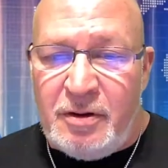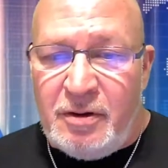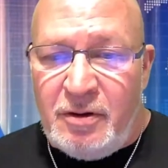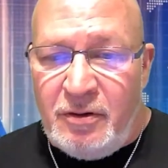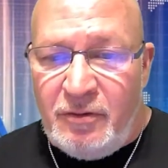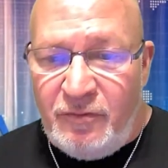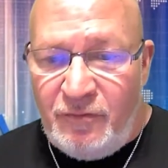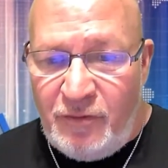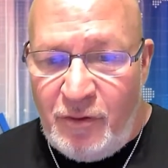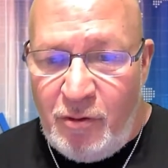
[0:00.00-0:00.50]

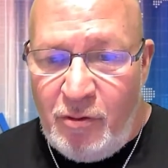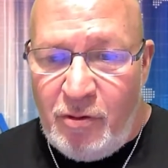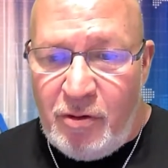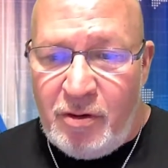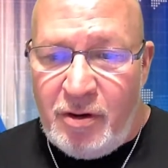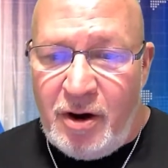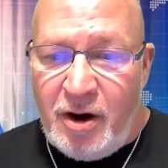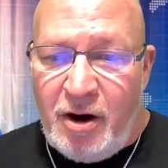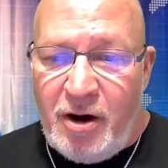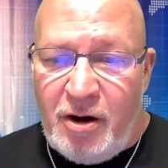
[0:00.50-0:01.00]
Four,
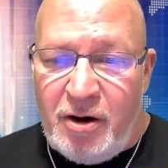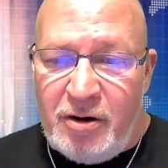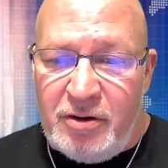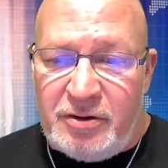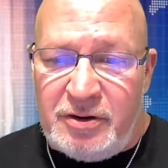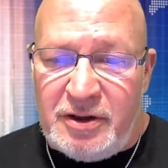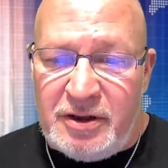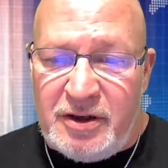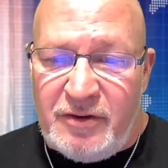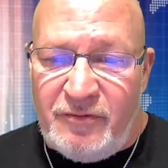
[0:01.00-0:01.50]
a heart
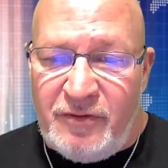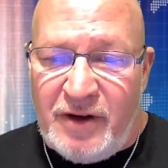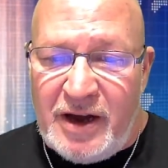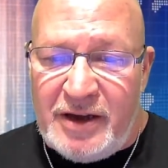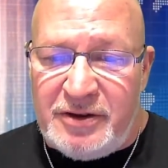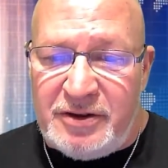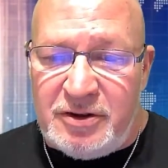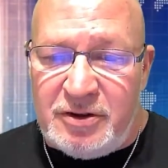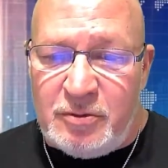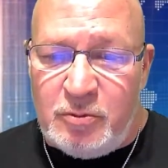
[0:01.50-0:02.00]
that
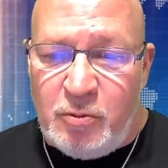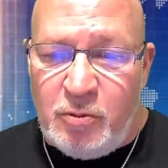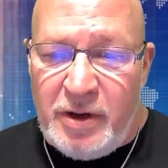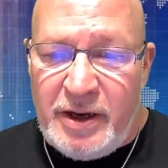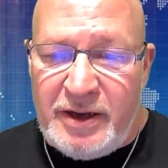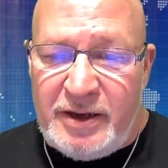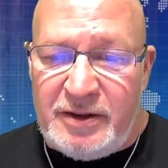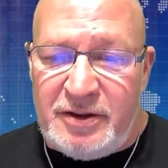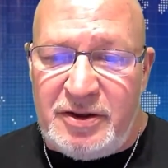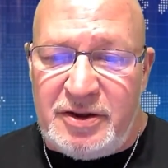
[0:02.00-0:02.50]
devises
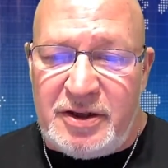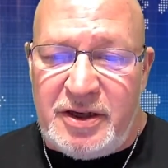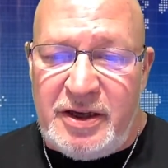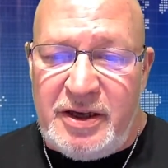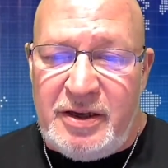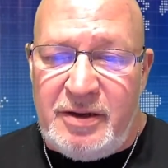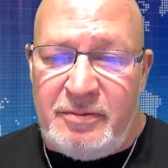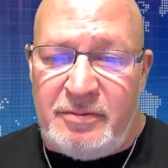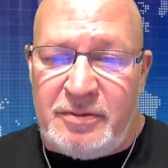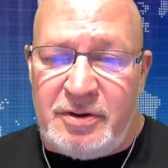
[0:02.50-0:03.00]
wicked
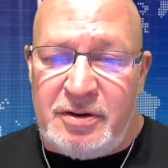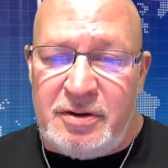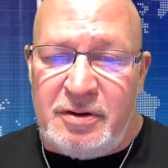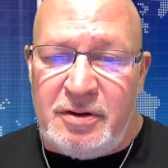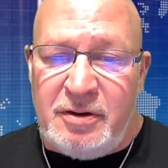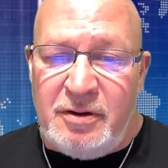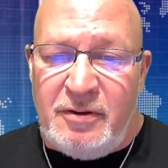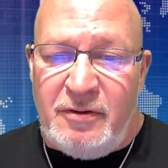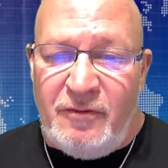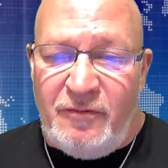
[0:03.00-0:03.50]
schemes.
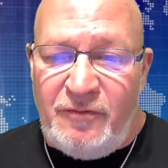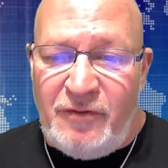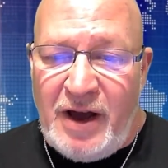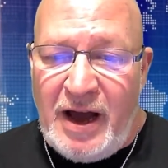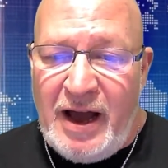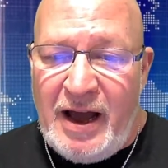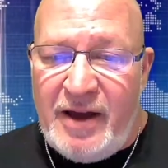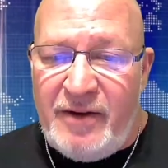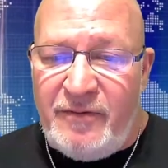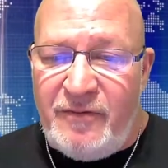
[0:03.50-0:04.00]

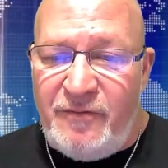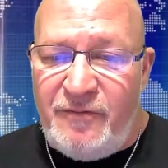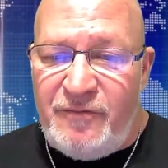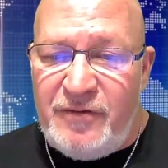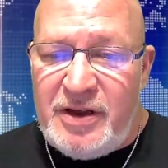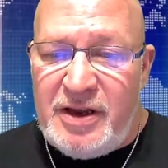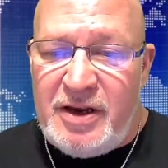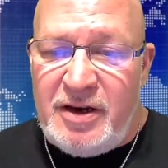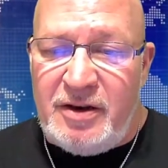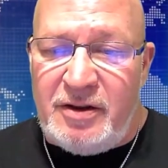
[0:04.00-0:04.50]
Five,
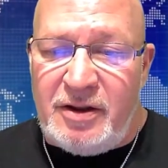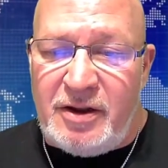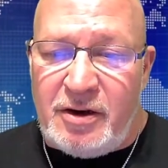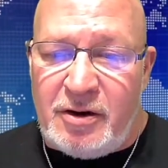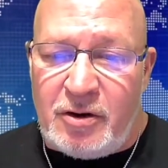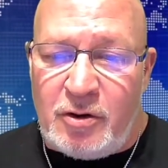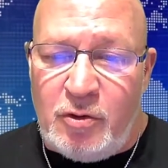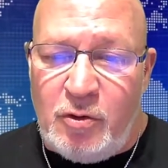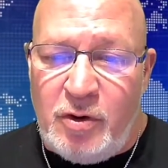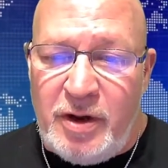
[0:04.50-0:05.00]
feet that
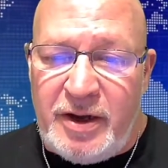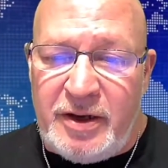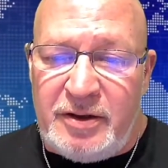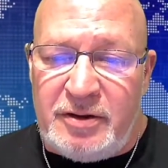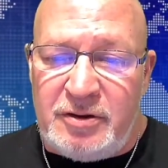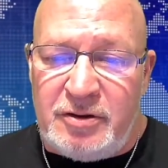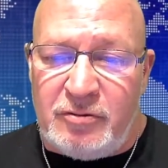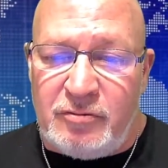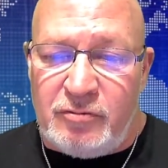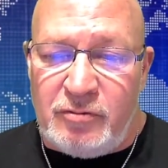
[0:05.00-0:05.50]
are quick
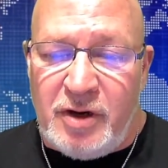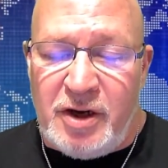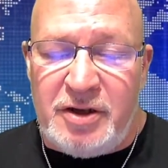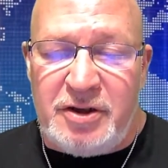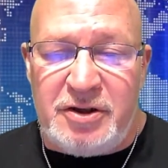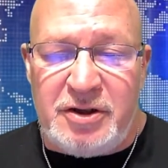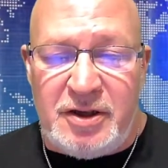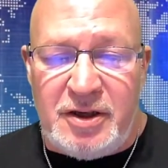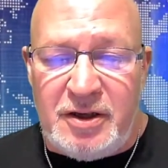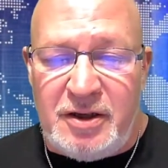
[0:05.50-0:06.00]
to
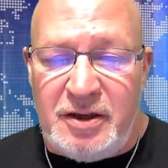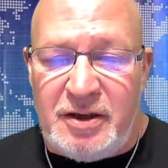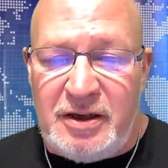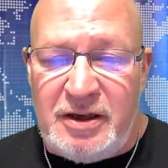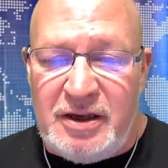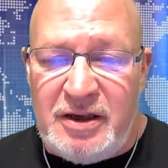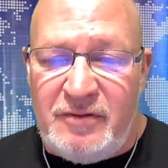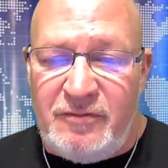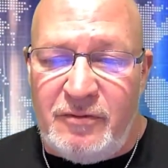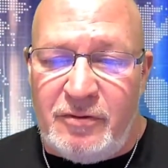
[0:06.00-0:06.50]
rush into
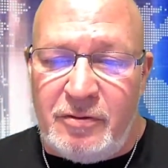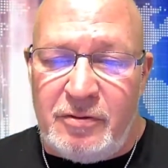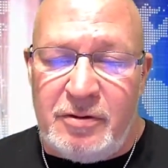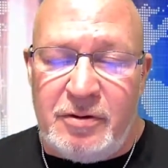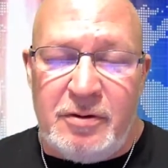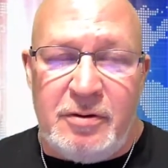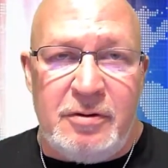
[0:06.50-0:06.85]
evil.